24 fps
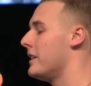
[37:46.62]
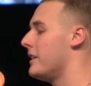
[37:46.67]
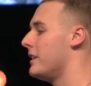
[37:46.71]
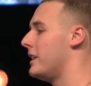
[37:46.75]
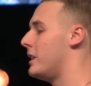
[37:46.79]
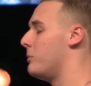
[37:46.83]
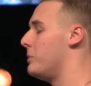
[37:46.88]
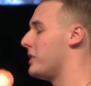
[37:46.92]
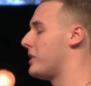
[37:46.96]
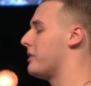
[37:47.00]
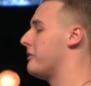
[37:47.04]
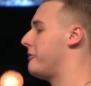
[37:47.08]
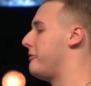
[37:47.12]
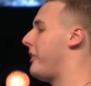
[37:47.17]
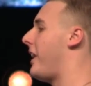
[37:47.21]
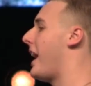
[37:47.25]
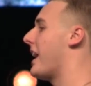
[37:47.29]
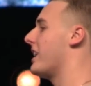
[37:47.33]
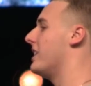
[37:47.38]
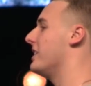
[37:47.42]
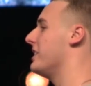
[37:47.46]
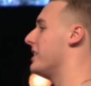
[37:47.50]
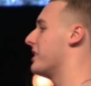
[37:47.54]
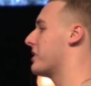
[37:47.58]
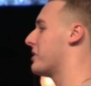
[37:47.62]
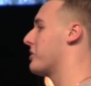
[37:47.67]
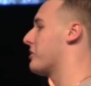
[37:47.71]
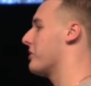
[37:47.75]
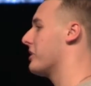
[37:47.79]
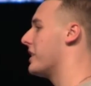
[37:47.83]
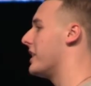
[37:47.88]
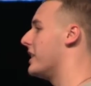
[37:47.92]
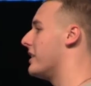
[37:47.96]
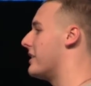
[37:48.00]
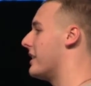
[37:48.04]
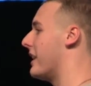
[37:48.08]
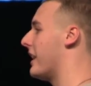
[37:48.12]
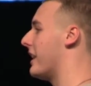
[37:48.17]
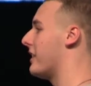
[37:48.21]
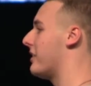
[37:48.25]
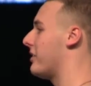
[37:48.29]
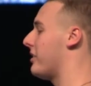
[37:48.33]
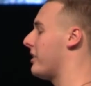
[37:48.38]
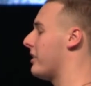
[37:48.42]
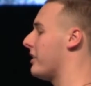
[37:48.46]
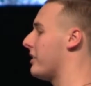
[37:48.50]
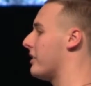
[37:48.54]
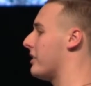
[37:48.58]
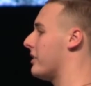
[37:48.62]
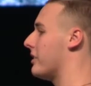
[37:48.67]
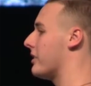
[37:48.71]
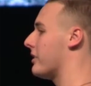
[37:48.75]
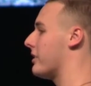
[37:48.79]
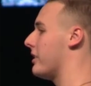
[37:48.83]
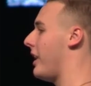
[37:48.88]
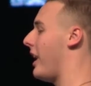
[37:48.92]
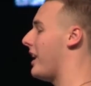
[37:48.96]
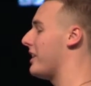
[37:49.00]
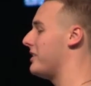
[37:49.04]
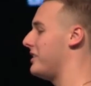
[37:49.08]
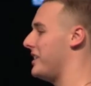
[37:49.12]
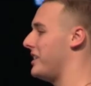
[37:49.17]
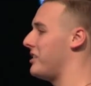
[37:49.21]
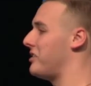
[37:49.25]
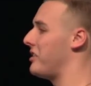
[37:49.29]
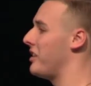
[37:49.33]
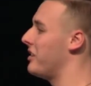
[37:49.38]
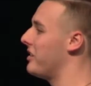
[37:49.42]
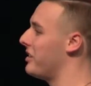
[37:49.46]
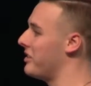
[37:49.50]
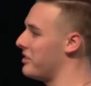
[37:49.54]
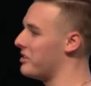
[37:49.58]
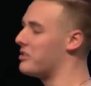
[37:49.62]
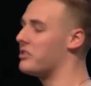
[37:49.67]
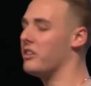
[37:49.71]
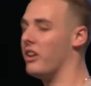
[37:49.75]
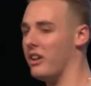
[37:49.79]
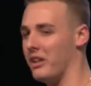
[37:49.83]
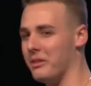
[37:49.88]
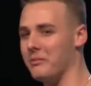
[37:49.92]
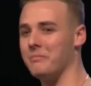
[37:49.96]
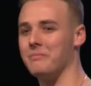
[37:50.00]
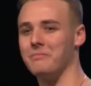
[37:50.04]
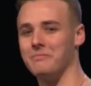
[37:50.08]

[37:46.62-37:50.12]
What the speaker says: then we can finally agree that God did send his son,